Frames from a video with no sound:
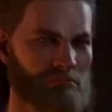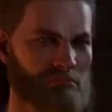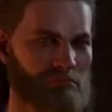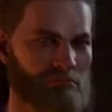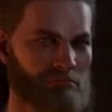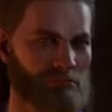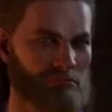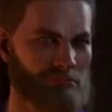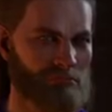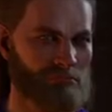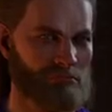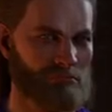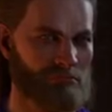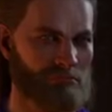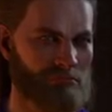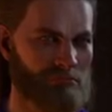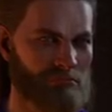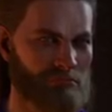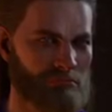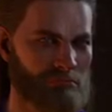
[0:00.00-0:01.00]

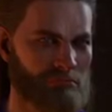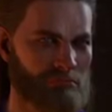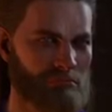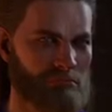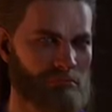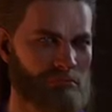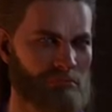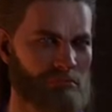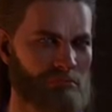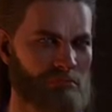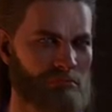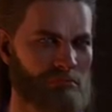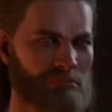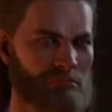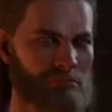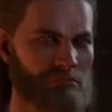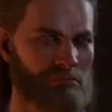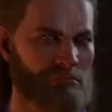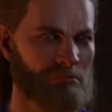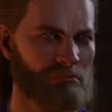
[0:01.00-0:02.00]

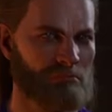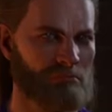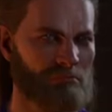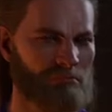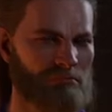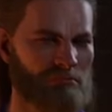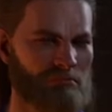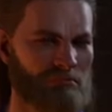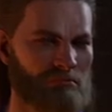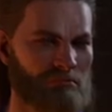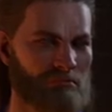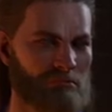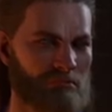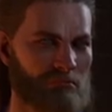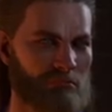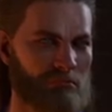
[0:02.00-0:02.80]
No words are spoken by the person on screen.